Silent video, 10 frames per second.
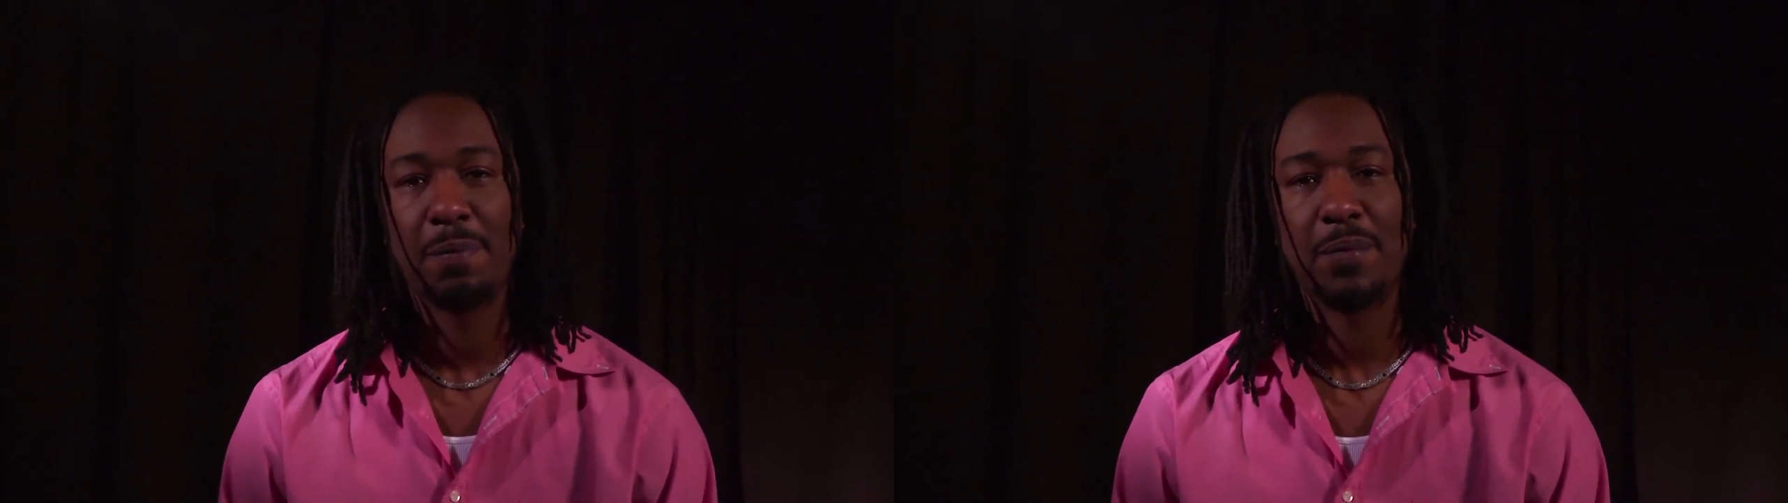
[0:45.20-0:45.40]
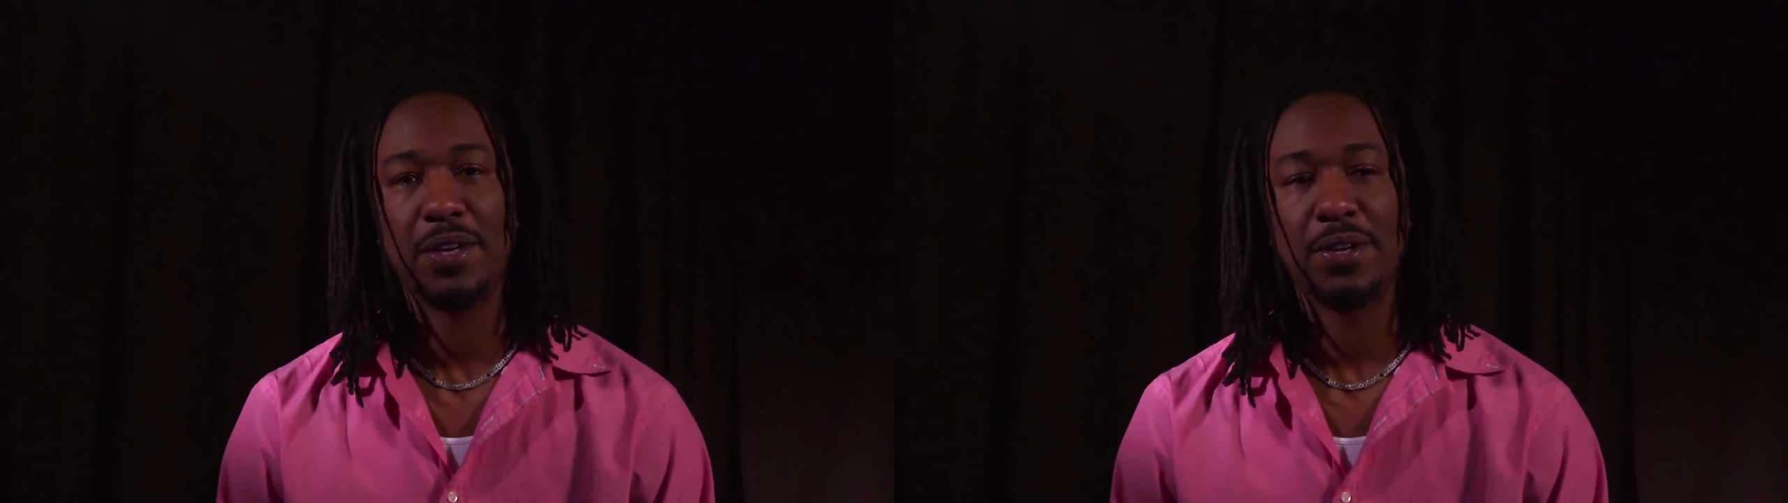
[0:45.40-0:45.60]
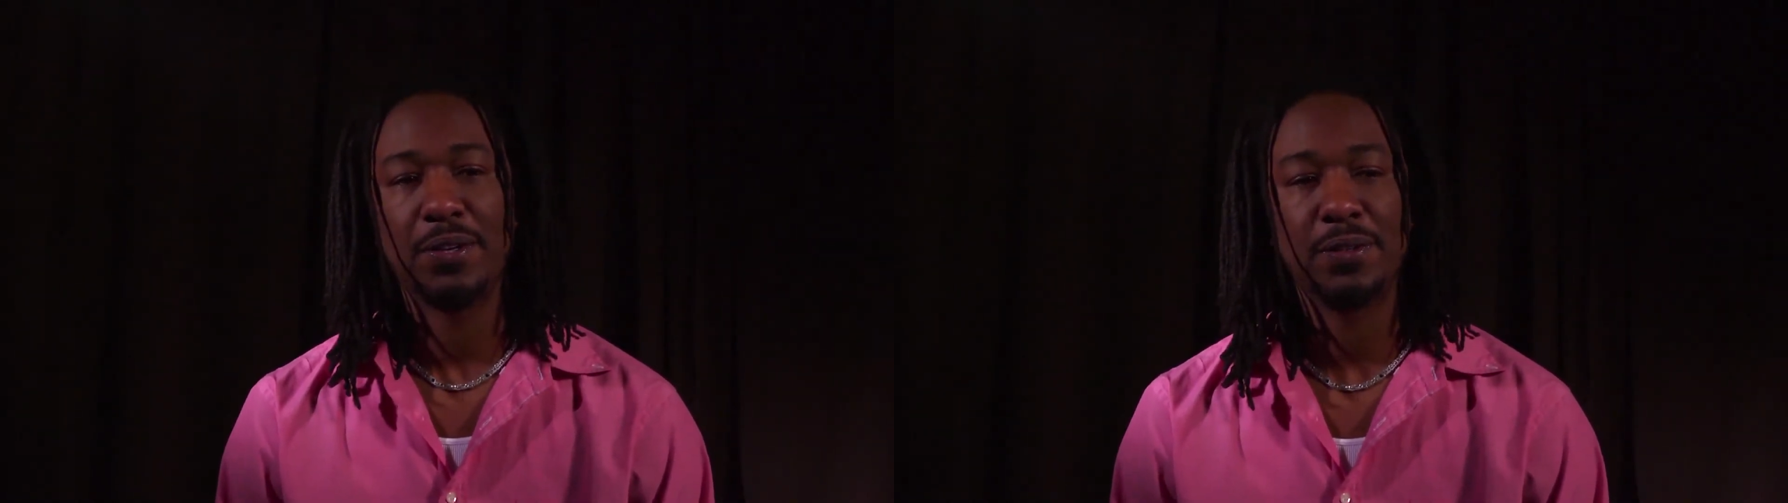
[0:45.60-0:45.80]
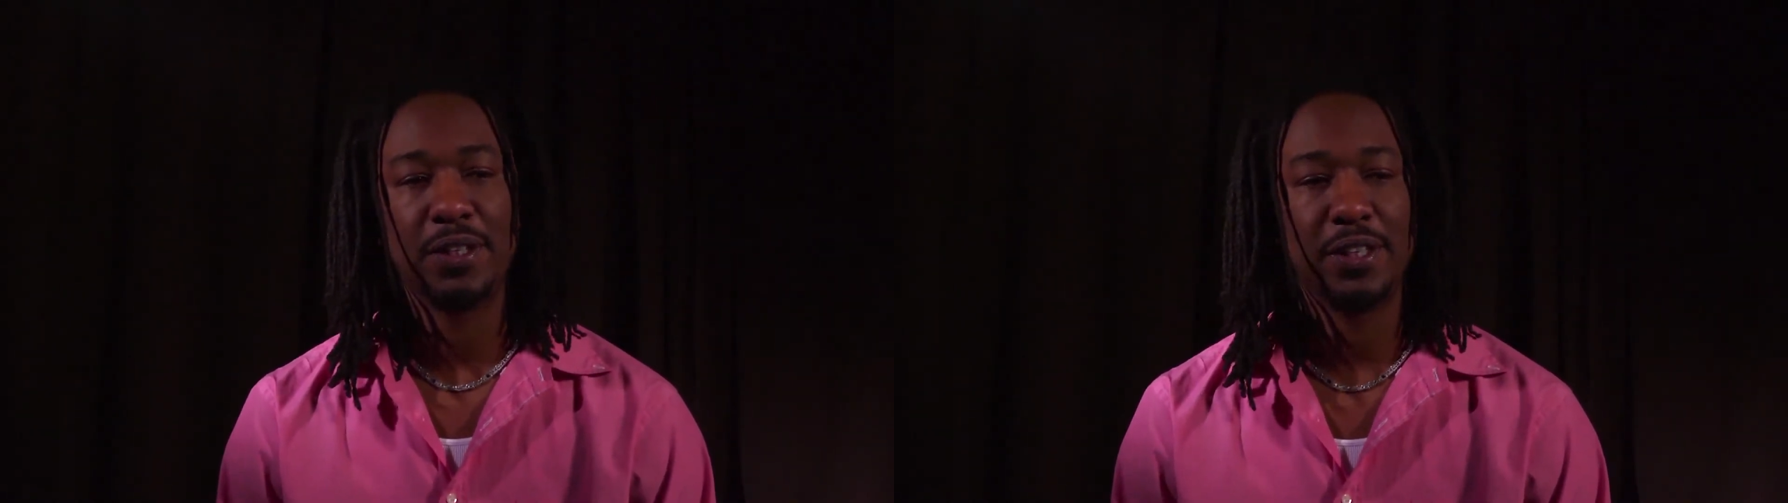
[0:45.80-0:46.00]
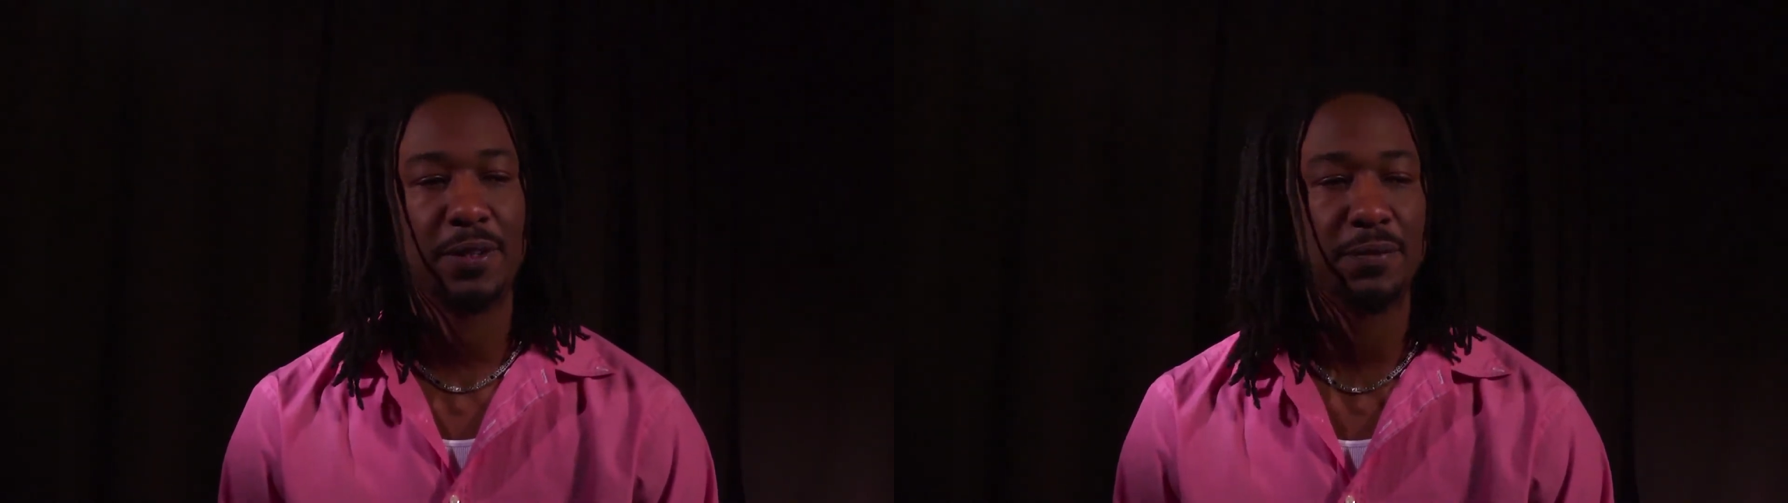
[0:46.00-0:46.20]
you know,
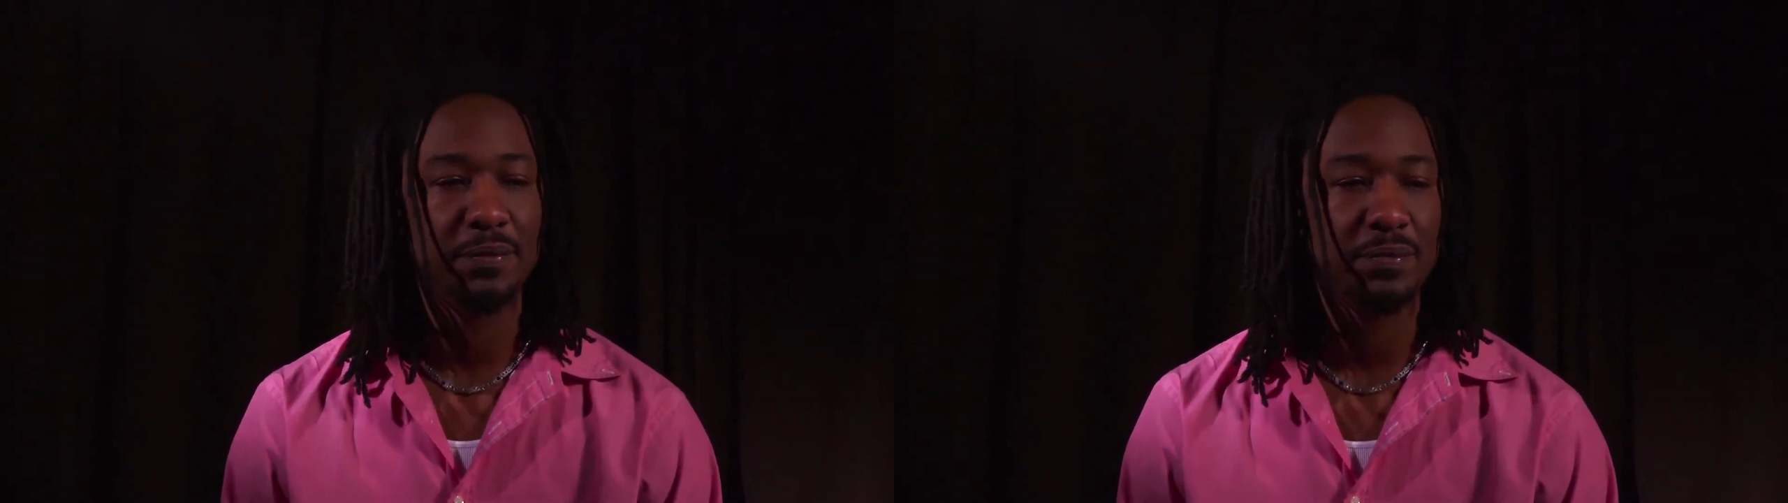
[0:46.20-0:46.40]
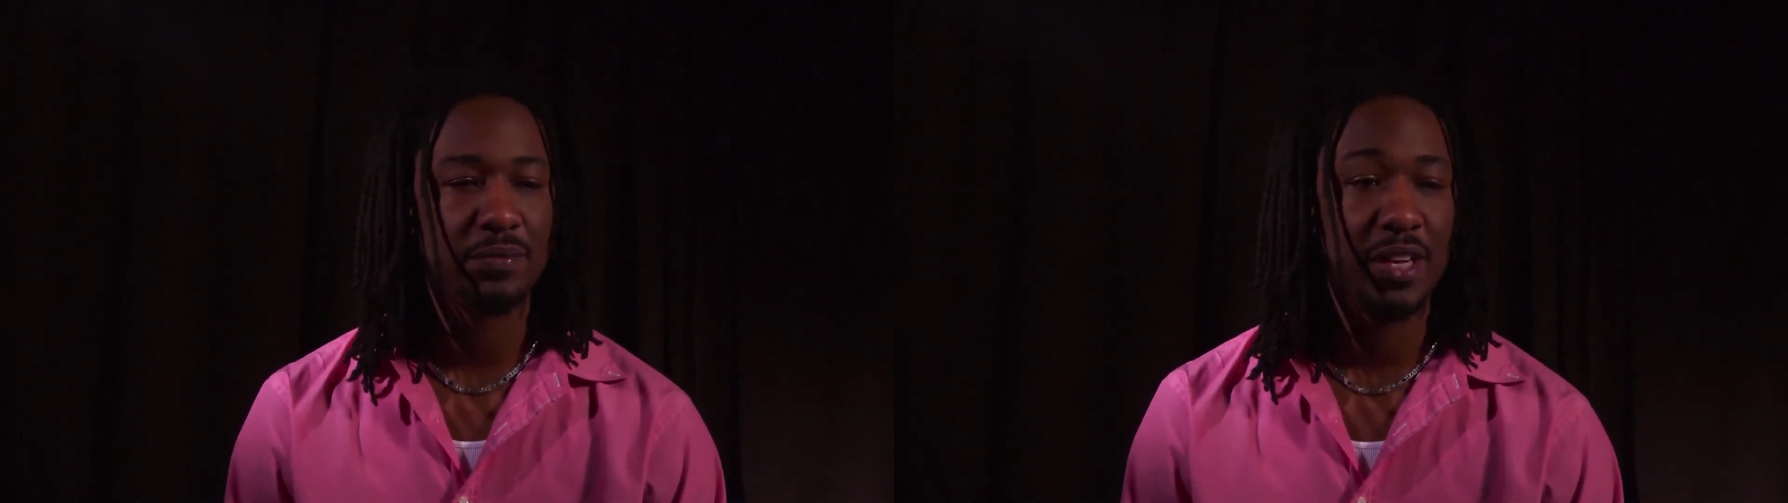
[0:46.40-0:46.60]
um,